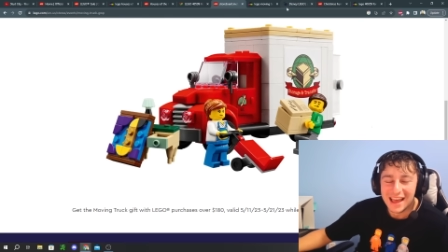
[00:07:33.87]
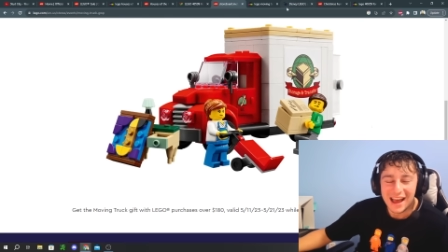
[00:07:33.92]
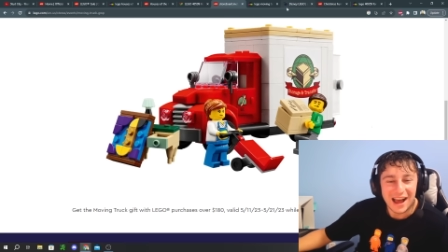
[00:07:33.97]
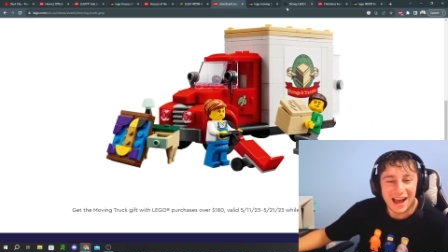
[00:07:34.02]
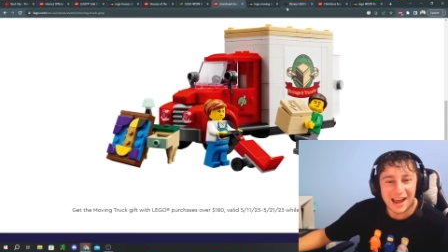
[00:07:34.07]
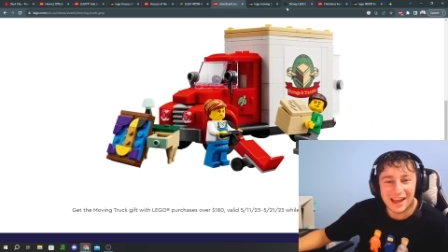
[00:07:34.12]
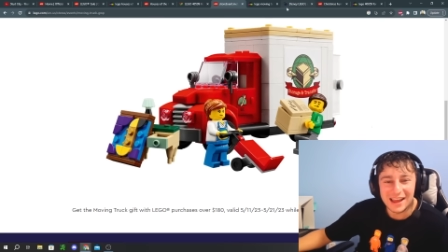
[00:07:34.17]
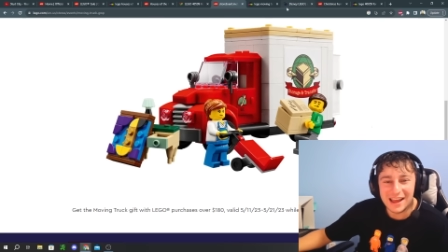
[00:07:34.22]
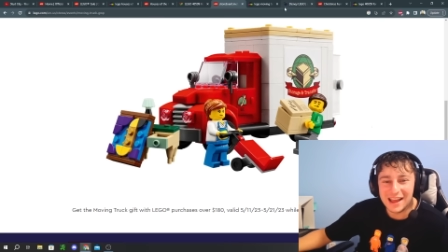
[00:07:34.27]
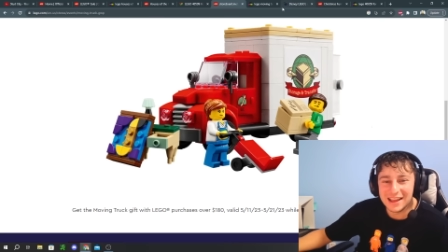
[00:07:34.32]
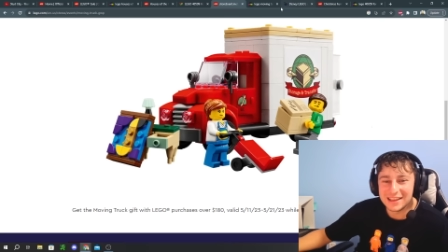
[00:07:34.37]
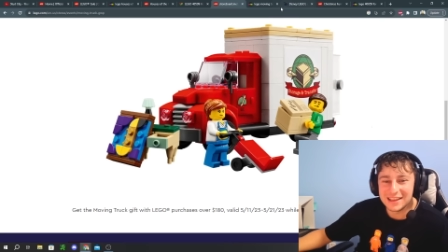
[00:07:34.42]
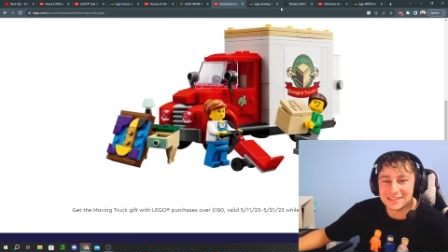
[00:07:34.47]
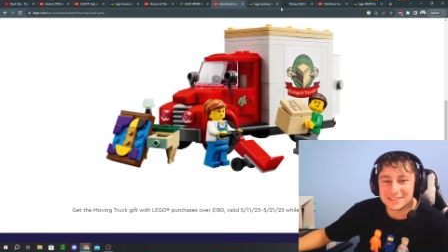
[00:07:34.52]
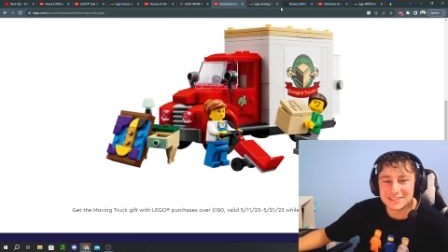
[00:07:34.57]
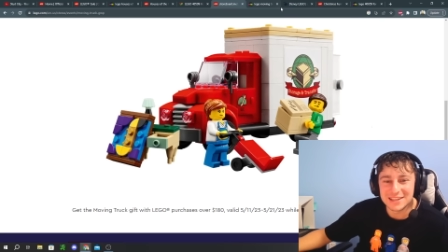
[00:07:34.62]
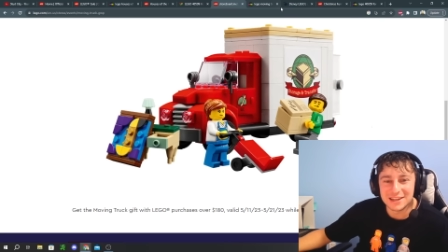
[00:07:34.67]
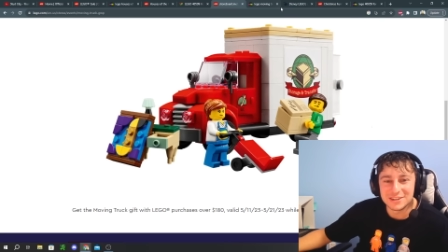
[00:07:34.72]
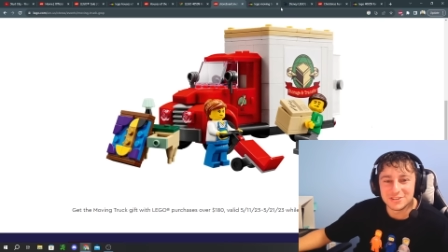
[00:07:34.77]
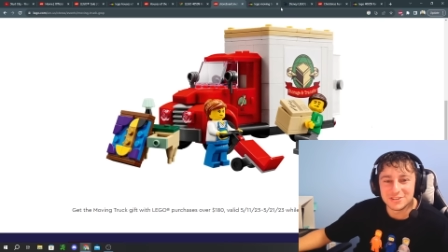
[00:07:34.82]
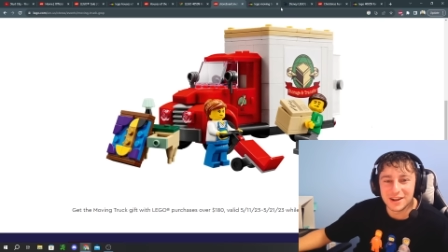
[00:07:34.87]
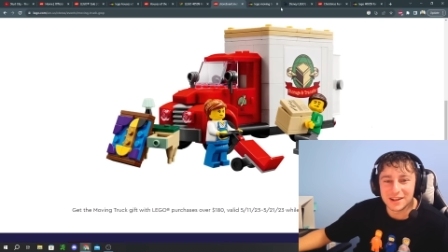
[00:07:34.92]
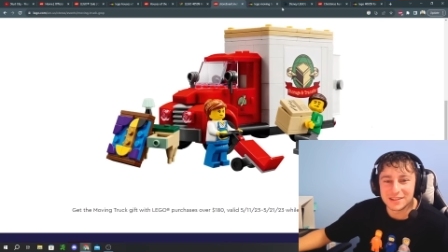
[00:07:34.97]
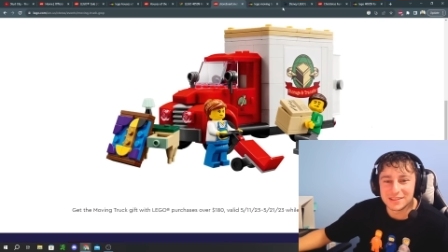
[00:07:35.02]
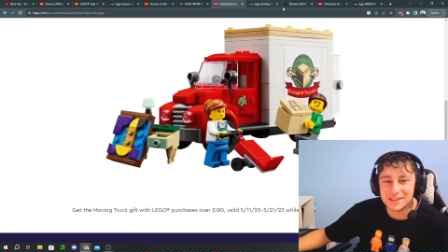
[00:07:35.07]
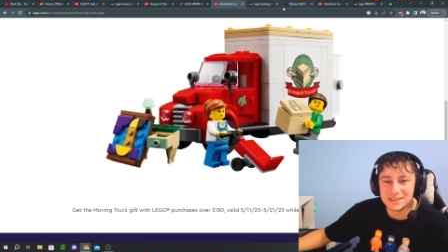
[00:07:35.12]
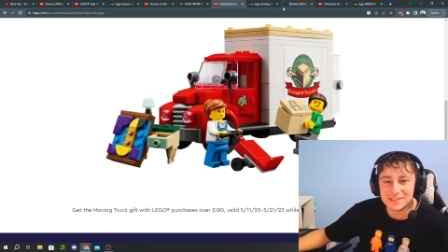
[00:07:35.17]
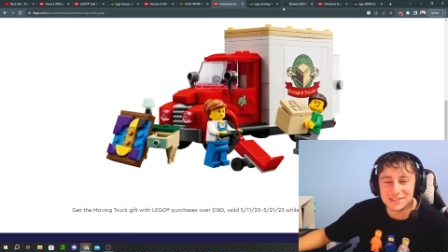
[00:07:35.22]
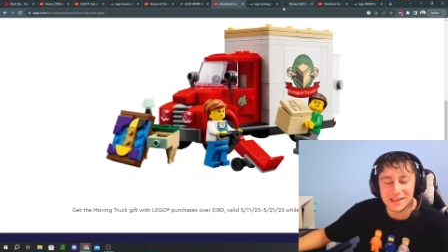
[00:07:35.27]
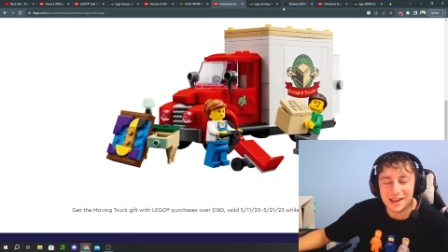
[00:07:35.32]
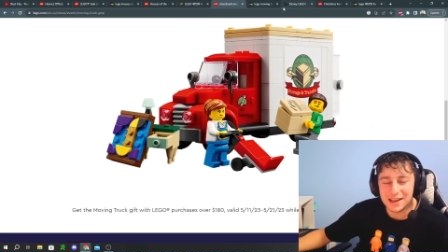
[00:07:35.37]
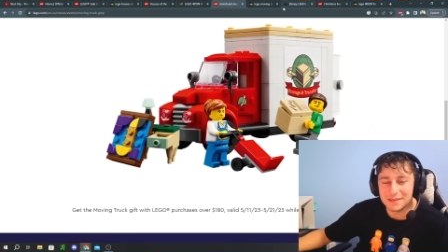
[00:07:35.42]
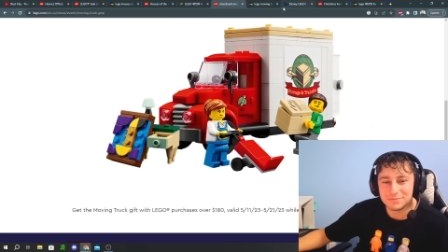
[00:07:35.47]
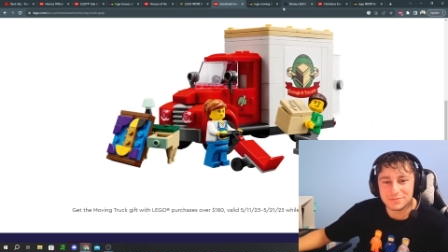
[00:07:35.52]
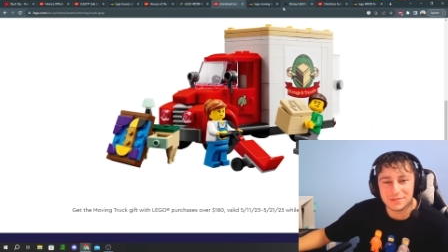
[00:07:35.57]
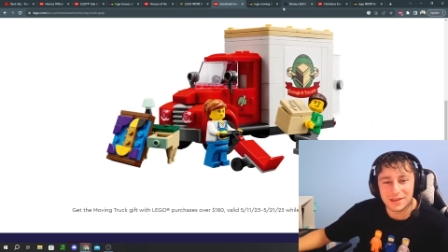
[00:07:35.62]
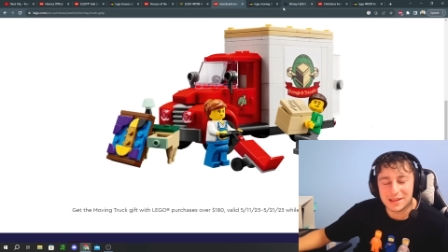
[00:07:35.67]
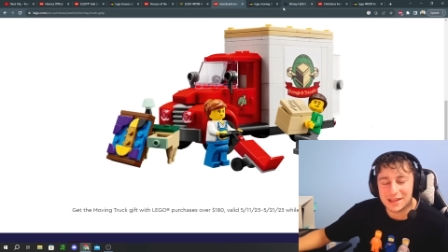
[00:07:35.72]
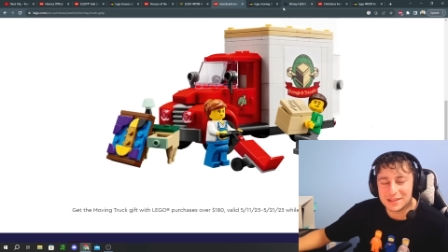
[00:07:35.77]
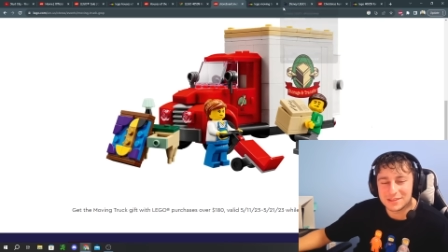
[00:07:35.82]
I, I get sidetracked easy. I'm
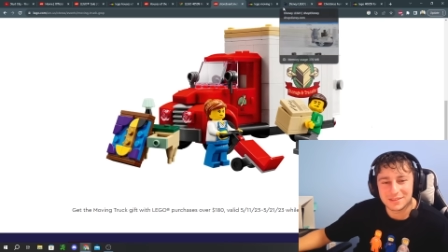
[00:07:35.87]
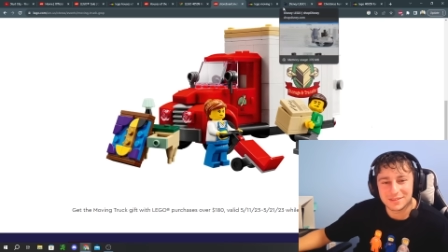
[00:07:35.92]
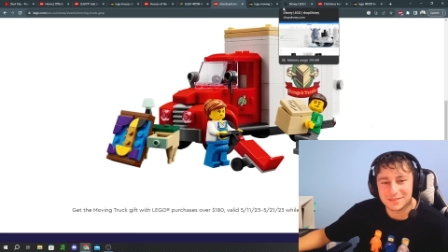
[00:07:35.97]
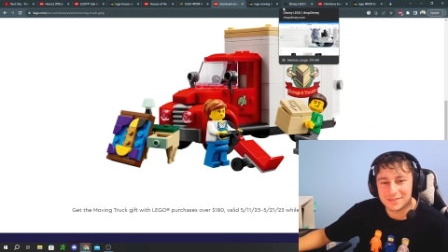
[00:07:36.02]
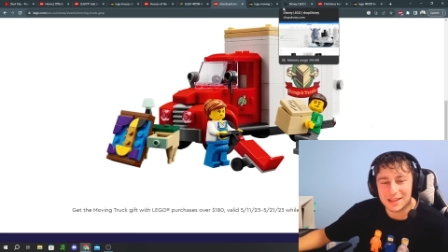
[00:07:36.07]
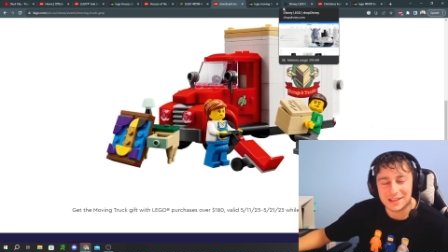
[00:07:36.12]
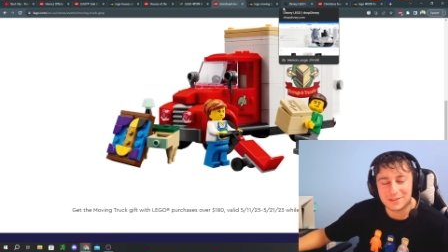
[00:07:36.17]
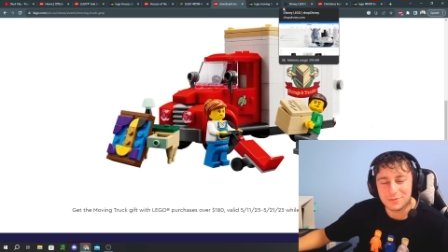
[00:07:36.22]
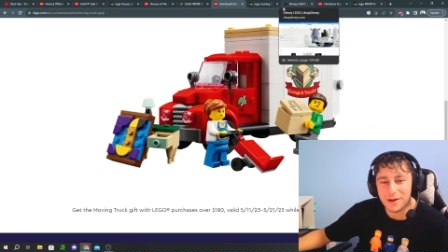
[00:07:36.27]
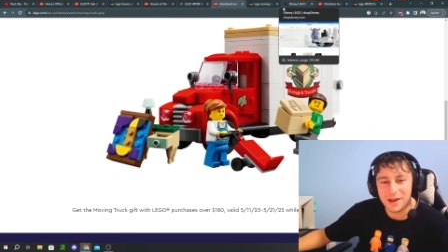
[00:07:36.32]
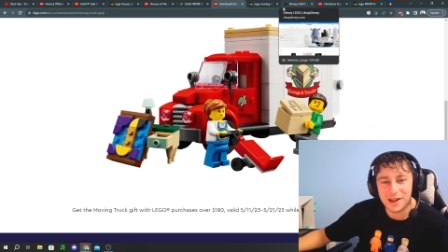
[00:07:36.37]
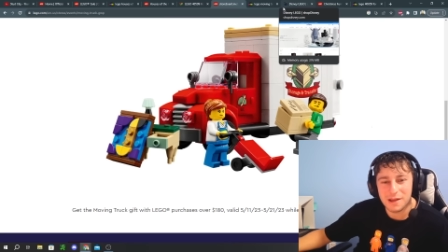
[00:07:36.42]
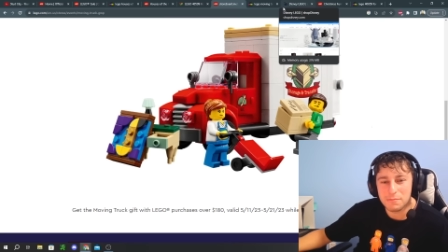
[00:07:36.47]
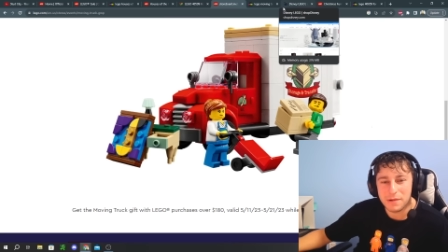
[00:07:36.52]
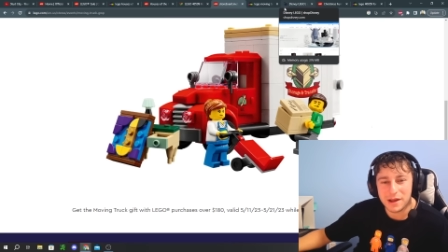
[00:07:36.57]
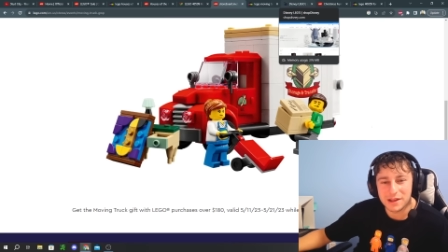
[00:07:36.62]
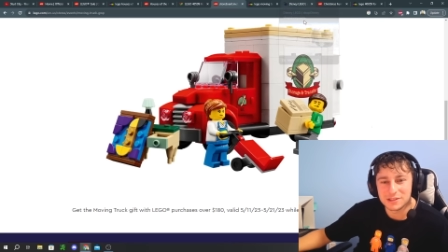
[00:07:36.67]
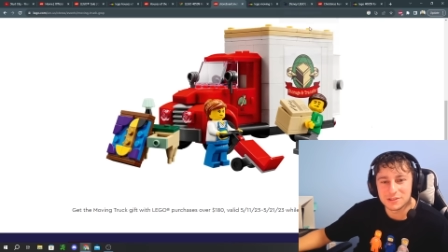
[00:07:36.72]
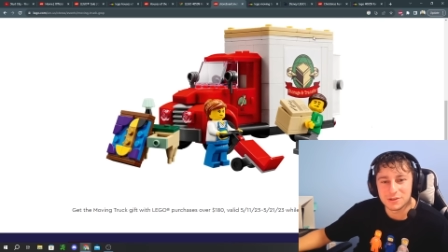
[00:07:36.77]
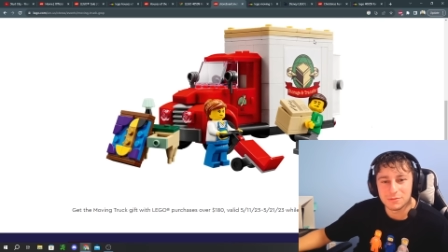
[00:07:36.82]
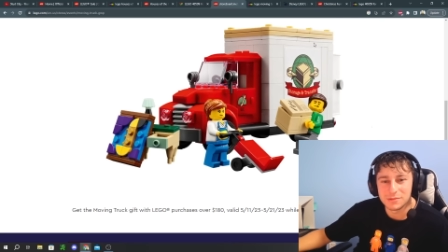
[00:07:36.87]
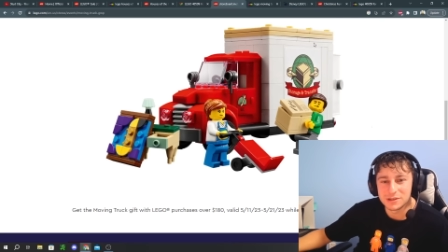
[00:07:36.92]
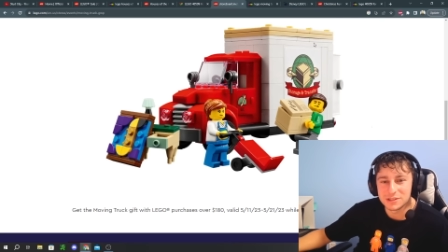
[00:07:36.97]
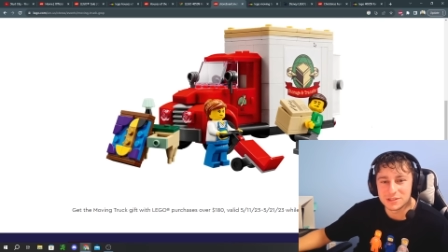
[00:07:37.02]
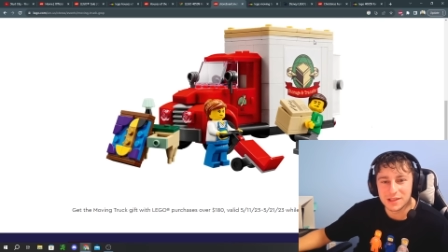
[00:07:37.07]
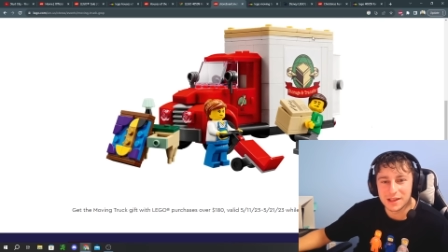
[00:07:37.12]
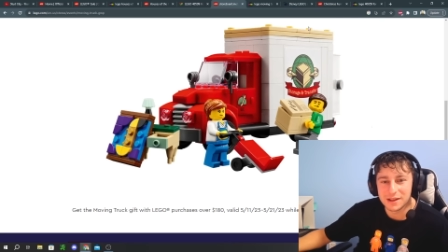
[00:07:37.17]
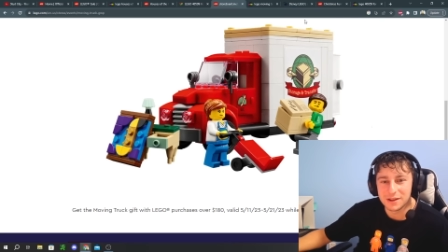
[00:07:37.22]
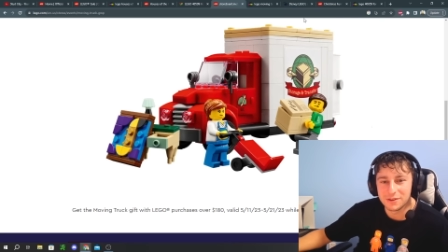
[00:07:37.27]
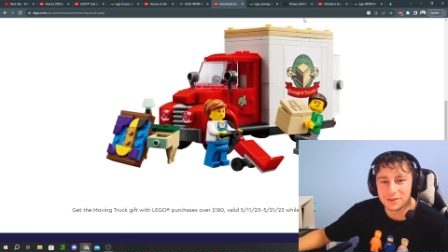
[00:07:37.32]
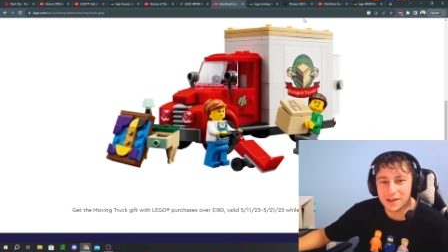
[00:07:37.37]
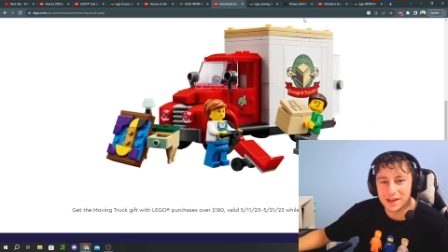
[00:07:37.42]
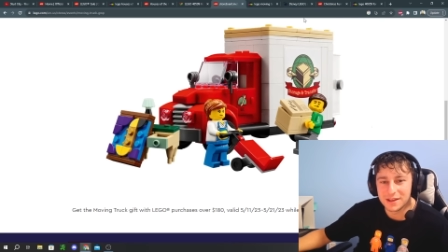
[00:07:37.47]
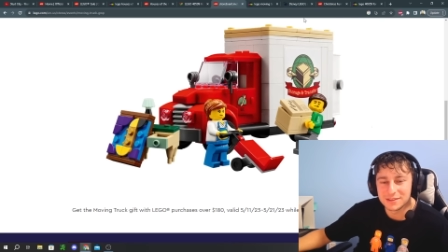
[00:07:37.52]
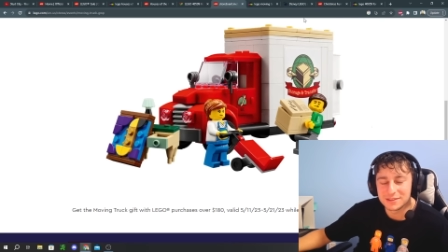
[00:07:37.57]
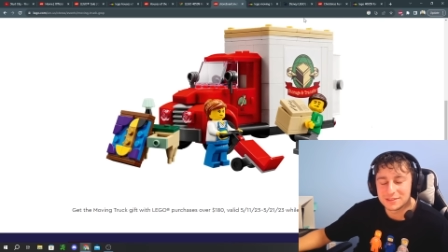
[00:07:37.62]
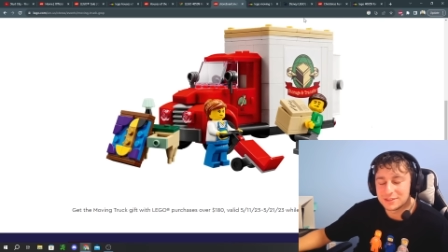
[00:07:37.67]
that's that's why I buy so much LEGO, guys.